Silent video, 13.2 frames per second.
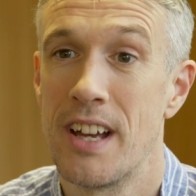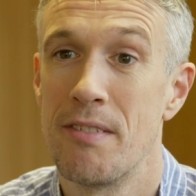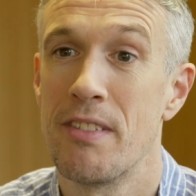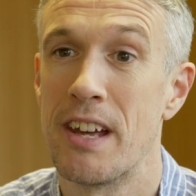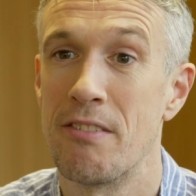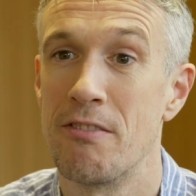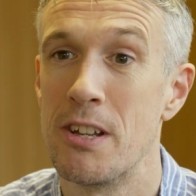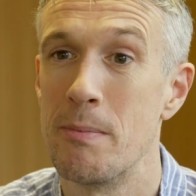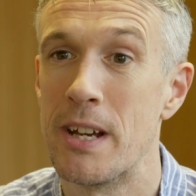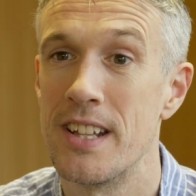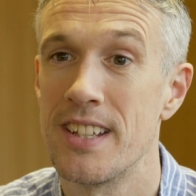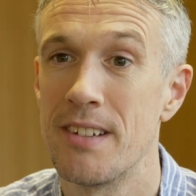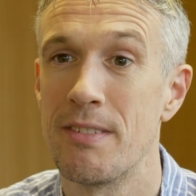have that
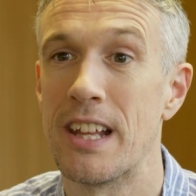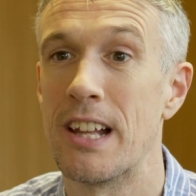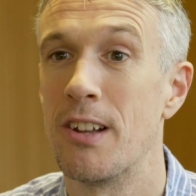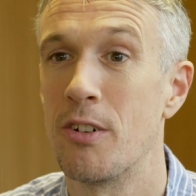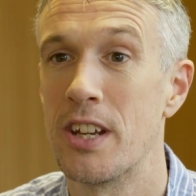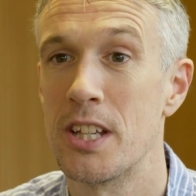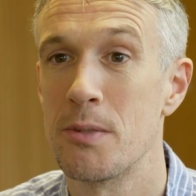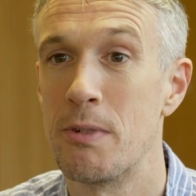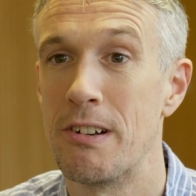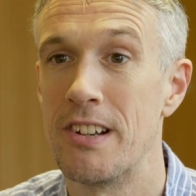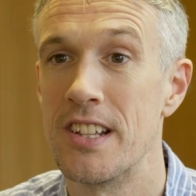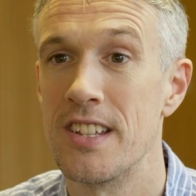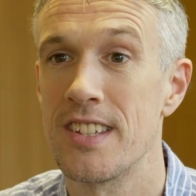remit, have that long
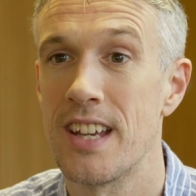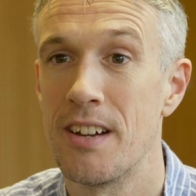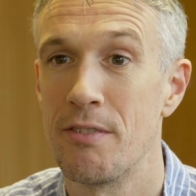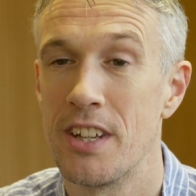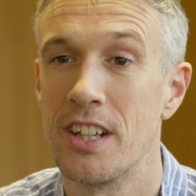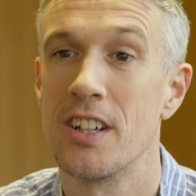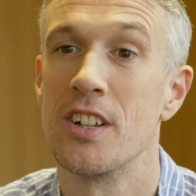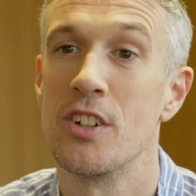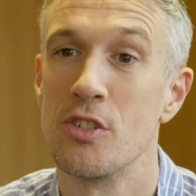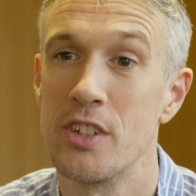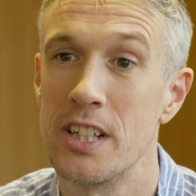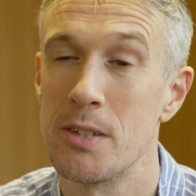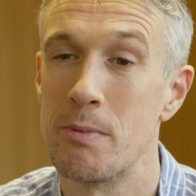experience, have
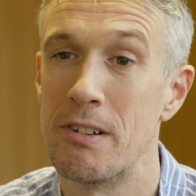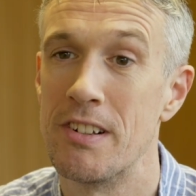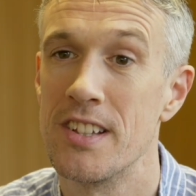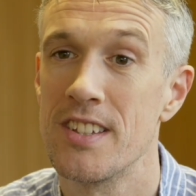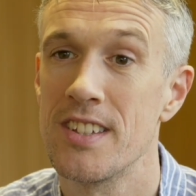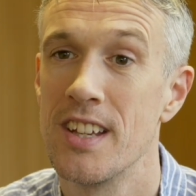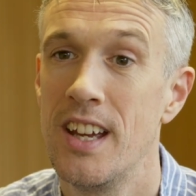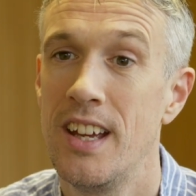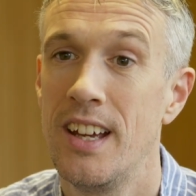in-country experience,